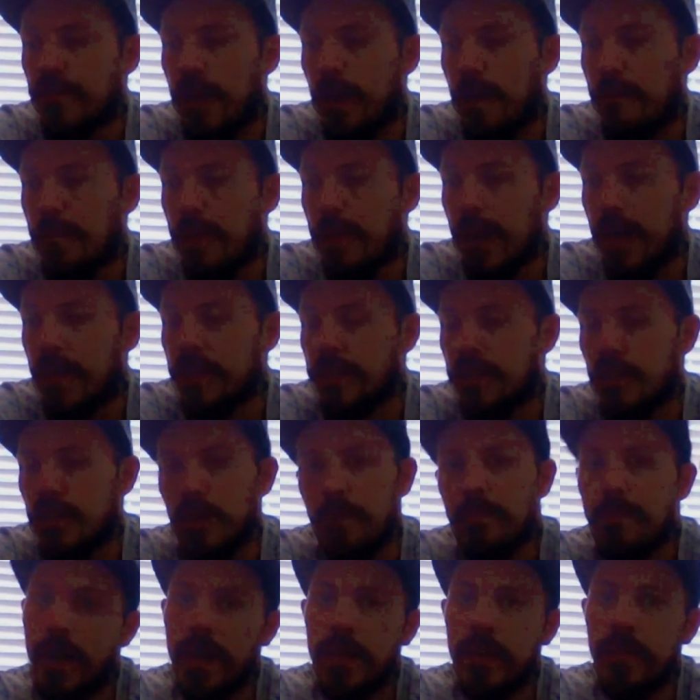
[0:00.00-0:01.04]
campaigns at the
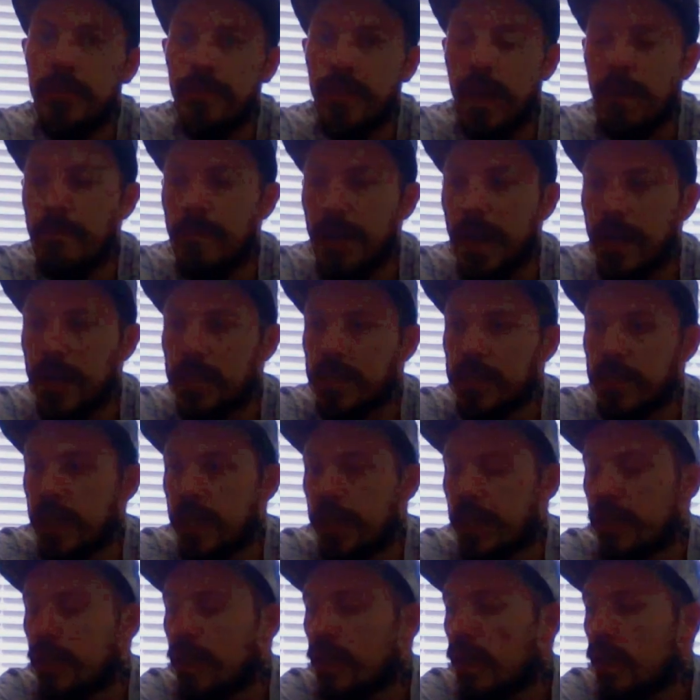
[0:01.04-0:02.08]
back of their
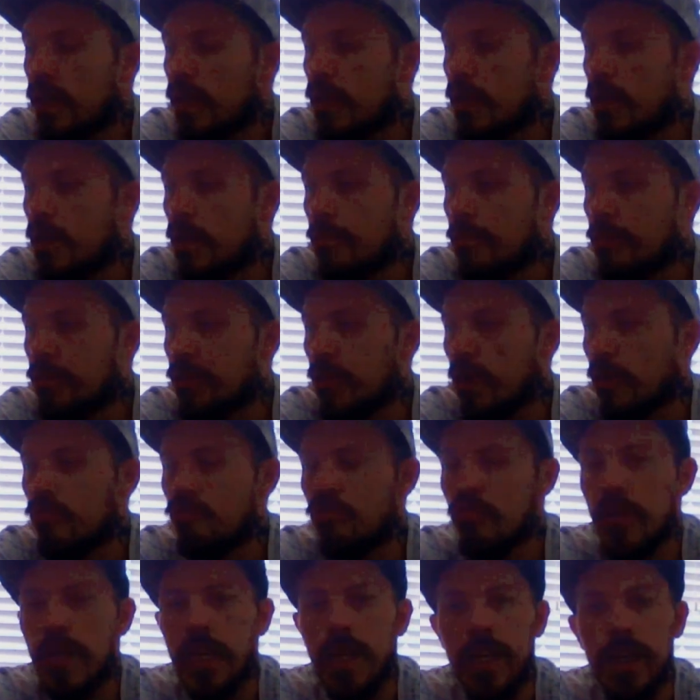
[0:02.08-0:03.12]
magazine, but don't
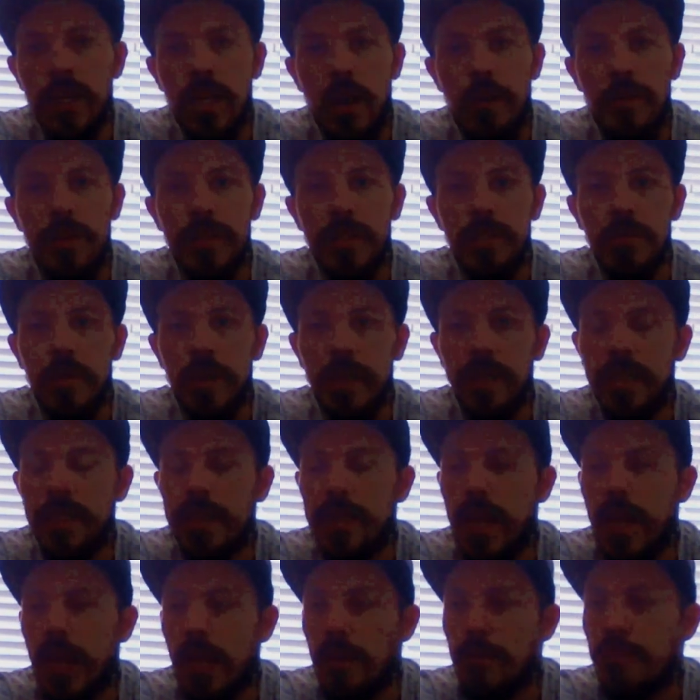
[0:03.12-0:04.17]
really go into any
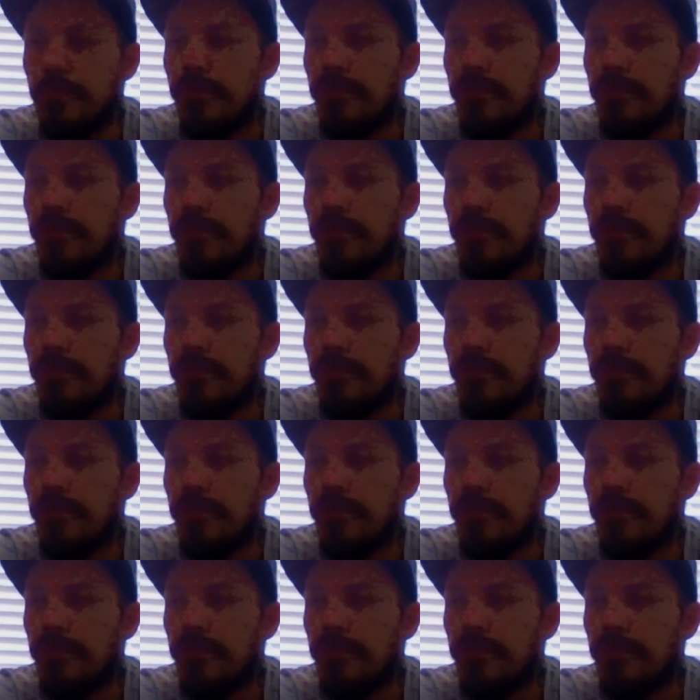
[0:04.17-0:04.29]
depth.